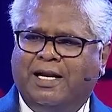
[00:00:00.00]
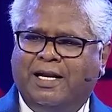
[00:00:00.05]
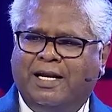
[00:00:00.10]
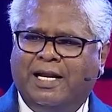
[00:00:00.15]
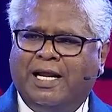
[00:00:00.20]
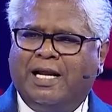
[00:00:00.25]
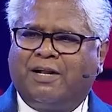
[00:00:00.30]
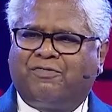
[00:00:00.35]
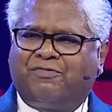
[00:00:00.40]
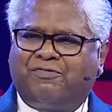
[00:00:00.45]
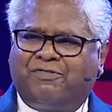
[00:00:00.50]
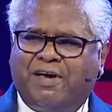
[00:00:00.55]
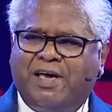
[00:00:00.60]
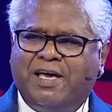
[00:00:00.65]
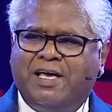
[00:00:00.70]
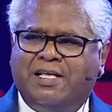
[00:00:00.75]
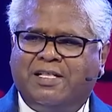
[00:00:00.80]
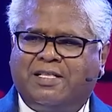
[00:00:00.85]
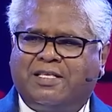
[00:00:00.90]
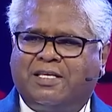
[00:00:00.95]
Let
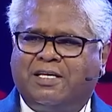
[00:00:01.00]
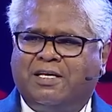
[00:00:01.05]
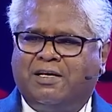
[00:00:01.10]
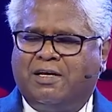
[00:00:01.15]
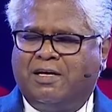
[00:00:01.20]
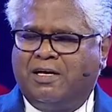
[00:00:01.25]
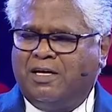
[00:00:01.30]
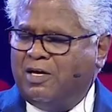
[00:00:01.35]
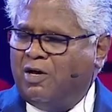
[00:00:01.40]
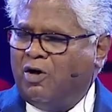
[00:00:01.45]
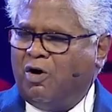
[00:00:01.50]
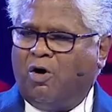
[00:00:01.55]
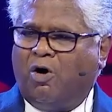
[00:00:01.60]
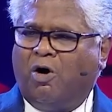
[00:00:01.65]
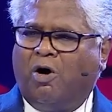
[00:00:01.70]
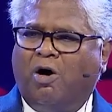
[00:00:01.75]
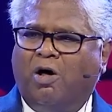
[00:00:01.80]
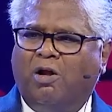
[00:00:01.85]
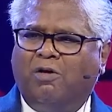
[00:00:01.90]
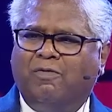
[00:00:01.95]
faith
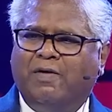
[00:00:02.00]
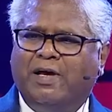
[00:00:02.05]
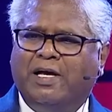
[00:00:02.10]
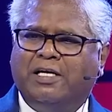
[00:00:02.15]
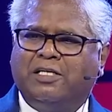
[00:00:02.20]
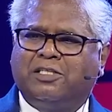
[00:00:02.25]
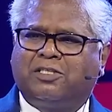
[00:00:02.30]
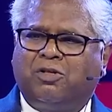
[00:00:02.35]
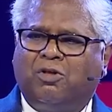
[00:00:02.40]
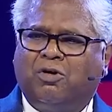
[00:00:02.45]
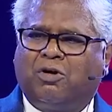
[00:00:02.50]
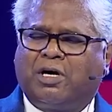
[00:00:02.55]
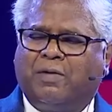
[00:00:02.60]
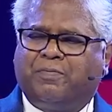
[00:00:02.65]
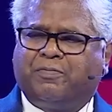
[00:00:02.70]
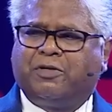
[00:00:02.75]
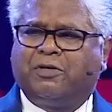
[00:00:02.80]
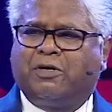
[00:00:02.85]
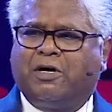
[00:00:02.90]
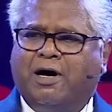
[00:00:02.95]
always look
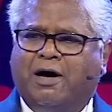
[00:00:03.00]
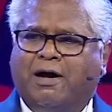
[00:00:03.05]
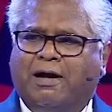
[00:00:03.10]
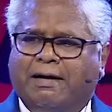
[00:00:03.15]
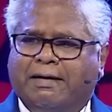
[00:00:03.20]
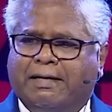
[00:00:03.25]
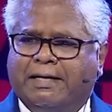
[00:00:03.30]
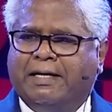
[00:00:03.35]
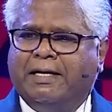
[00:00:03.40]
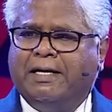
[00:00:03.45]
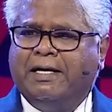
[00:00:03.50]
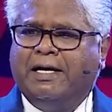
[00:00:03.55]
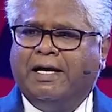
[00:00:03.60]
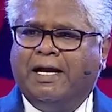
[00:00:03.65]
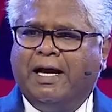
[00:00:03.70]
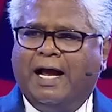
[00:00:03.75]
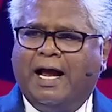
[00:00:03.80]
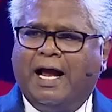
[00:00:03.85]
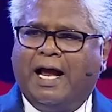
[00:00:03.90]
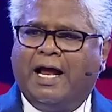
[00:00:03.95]
up to God.
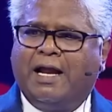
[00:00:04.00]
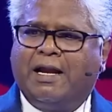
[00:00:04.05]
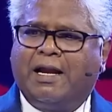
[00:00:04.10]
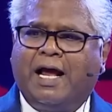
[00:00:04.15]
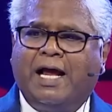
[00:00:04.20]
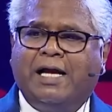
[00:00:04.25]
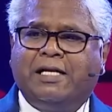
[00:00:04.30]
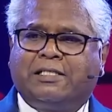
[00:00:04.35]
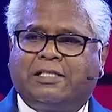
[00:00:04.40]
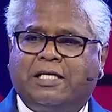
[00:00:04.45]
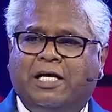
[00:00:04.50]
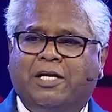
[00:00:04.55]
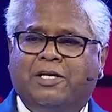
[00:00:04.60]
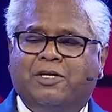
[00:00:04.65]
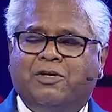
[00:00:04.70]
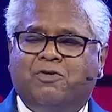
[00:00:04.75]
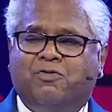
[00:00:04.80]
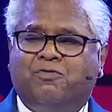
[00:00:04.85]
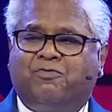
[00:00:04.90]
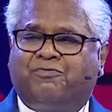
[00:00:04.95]
And I'll tell
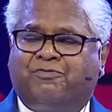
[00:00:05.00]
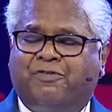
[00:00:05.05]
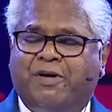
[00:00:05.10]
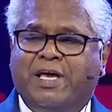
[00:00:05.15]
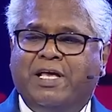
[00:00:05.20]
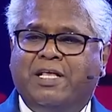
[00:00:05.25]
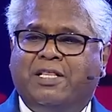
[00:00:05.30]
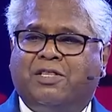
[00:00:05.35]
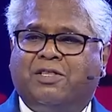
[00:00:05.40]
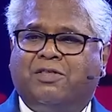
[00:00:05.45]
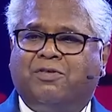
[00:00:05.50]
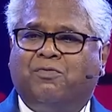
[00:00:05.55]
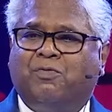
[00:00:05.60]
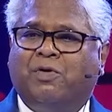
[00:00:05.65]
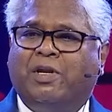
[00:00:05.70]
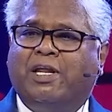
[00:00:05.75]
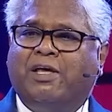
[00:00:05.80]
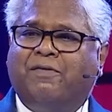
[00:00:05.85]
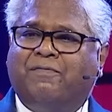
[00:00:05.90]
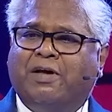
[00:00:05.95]
you, faith
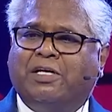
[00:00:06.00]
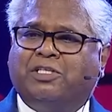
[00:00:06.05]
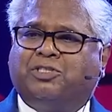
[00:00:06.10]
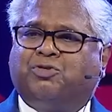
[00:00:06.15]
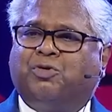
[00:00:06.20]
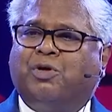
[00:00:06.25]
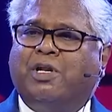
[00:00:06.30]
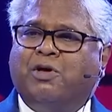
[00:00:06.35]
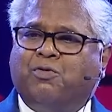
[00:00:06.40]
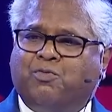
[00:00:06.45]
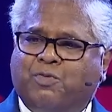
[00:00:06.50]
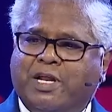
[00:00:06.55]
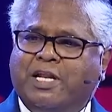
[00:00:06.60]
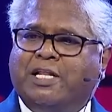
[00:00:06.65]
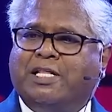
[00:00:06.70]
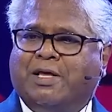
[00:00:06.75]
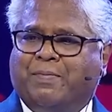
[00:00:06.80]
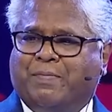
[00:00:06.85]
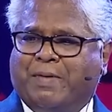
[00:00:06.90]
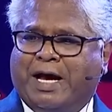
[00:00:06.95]
will eventually
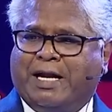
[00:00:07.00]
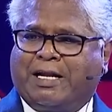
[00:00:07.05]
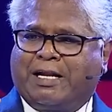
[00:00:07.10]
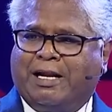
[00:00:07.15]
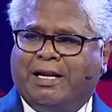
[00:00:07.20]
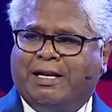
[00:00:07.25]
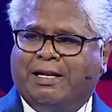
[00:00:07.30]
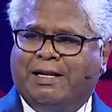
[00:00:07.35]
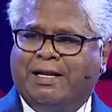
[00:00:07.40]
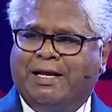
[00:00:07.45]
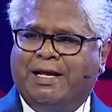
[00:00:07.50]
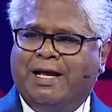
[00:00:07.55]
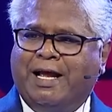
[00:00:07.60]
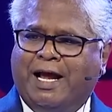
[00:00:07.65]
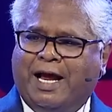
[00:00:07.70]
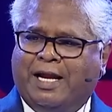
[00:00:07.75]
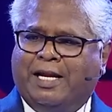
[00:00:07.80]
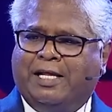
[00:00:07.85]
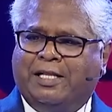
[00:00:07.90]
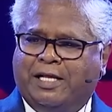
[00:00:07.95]
win the battle,
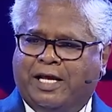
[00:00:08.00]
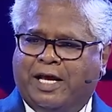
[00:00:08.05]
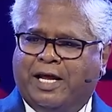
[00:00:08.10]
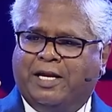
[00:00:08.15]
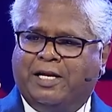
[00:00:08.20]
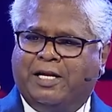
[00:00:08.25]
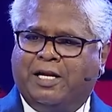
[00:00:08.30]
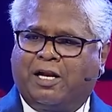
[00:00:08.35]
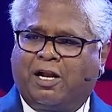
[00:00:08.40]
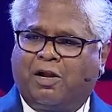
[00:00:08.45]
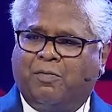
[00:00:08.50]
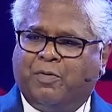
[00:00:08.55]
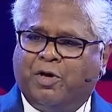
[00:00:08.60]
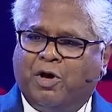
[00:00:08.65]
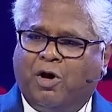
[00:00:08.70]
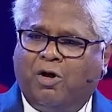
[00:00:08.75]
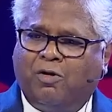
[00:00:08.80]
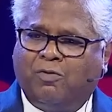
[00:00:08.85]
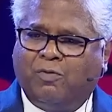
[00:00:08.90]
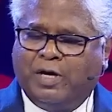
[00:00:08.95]
and in the end, it will be
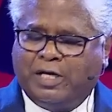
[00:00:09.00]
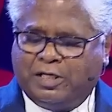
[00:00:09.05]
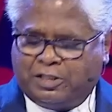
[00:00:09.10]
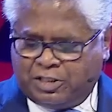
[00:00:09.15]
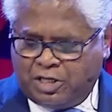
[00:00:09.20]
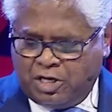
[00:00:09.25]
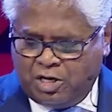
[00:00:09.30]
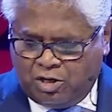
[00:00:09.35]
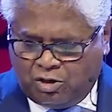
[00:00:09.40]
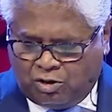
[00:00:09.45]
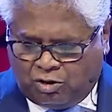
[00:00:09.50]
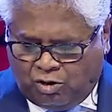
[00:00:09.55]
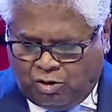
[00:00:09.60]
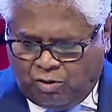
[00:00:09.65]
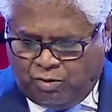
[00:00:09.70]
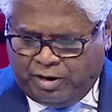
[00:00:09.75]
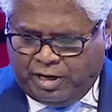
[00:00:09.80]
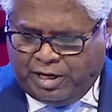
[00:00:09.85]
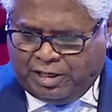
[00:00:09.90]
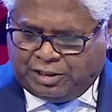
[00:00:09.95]
always
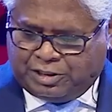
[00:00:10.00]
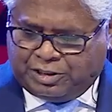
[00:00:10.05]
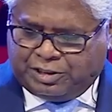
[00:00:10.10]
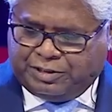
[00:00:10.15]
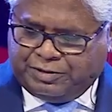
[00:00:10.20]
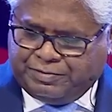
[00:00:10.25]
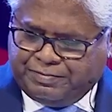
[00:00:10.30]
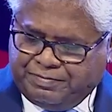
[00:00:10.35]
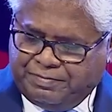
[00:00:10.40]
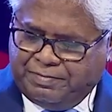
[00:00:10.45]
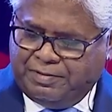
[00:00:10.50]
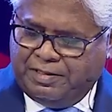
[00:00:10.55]
glorious.